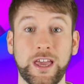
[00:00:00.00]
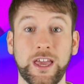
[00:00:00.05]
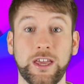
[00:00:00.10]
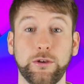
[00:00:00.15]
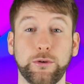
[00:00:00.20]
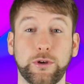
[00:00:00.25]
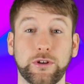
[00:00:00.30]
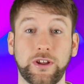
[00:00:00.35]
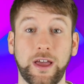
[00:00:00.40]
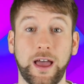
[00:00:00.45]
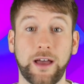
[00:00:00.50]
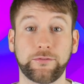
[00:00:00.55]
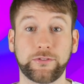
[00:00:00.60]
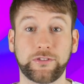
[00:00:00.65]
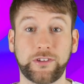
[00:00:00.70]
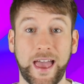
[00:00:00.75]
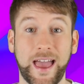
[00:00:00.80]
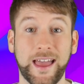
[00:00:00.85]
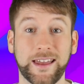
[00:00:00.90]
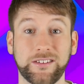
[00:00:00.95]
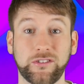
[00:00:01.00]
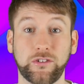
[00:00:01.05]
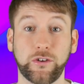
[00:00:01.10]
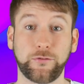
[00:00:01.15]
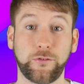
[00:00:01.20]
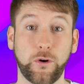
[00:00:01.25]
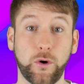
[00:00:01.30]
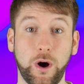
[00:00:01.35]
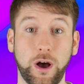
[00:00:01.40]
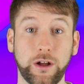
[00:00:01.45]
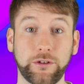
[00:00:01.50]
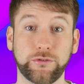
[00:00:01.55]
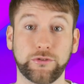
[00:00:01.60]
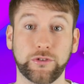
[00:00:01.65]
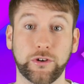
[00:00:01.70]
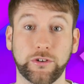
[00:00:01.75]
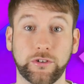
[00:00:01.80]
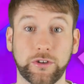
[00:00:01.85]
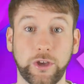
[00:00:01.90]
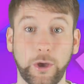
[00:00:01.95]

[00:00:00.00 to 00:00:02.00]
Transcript: you could have 10 to 400